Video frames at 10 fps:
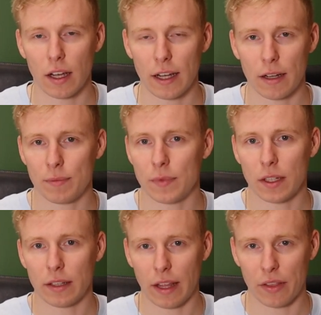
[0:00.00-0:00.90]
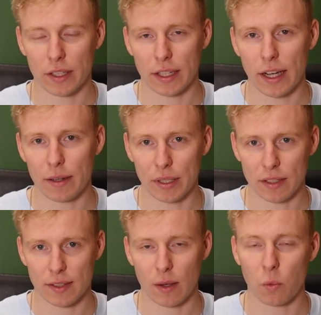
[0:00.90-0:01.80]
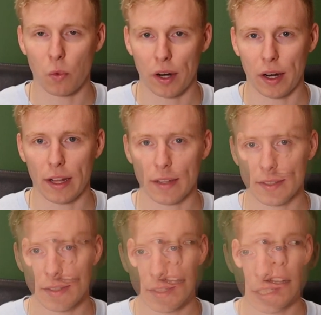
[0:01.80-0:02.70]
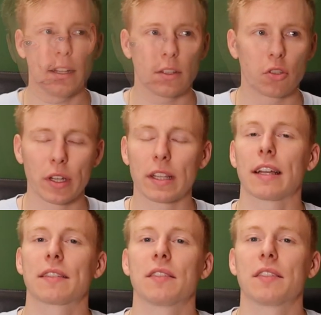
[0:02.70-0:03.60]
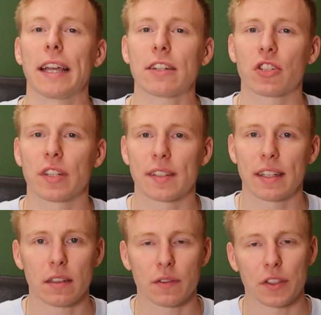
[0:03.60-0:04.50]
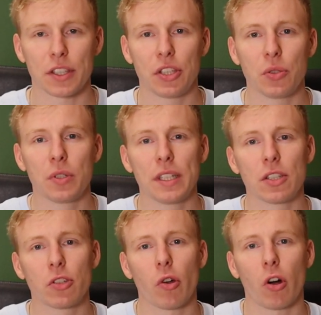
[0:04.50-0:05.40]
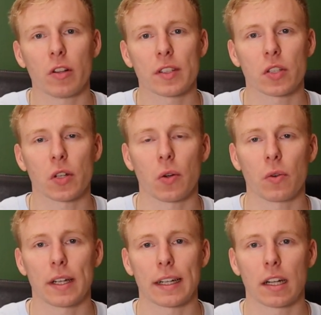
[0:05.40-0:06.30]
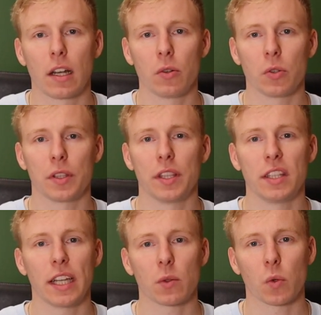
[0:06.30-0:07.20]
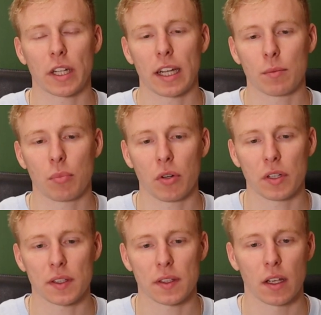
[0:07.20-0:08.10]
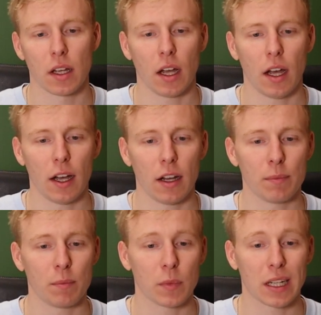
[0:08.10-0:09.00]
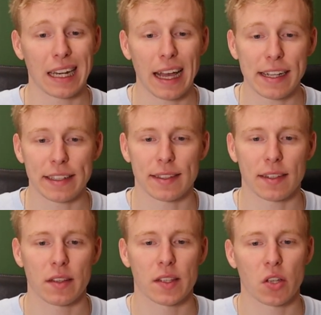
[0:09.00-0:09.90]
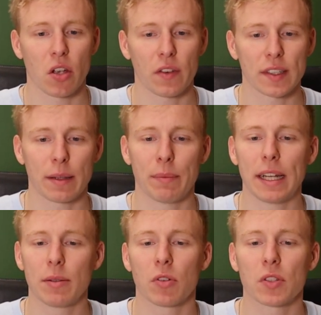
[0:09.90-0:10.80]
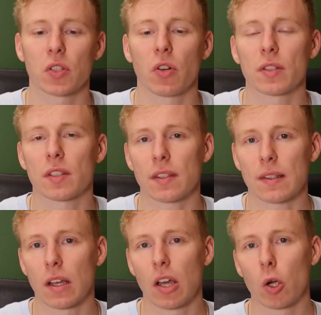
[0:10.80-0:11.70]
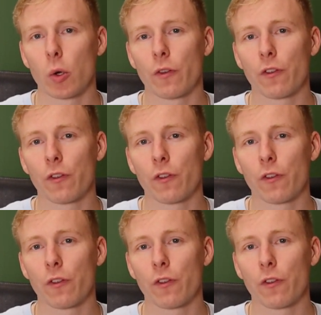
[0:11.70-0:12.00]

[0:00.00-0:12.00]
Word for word: um, another guy being somewhere else during that detection itself, you need to also include network endpoints, um, clients, servers, and many more sources who